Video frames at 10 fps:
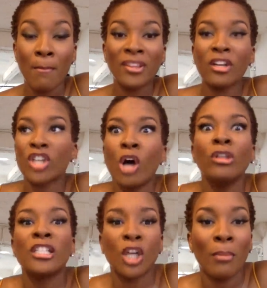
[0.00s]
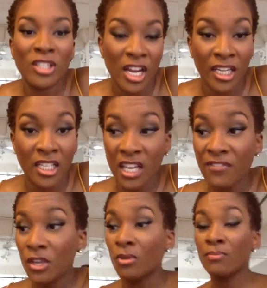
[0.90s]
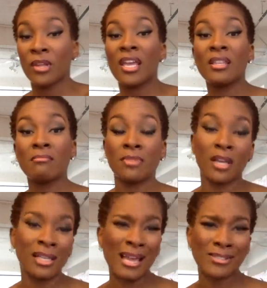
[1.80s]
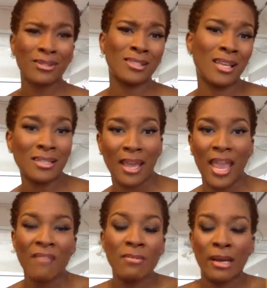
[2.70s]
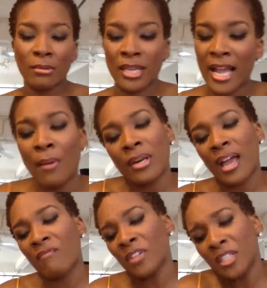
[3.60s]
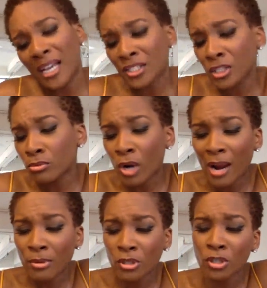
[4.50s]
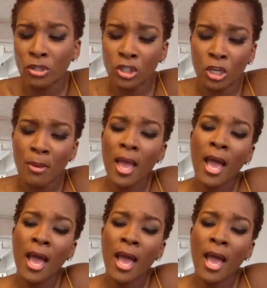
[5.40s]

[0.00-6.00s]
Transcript: But there's only so much I can give you. In the class on Sunday, everybody was like, I want to have 50,000 subscribers on YouTube.